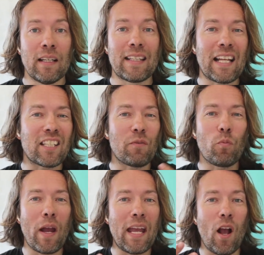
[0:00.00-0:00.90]
That's a
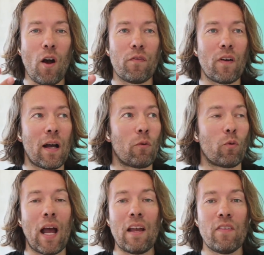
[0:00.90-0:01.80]
way of
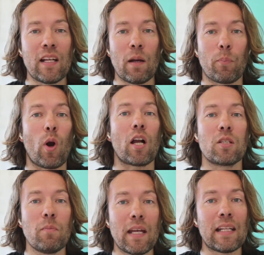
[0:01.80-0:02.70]

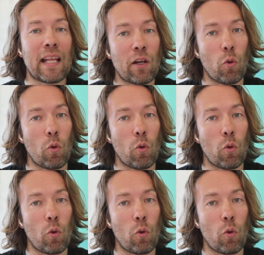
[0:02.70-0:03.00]
approximating that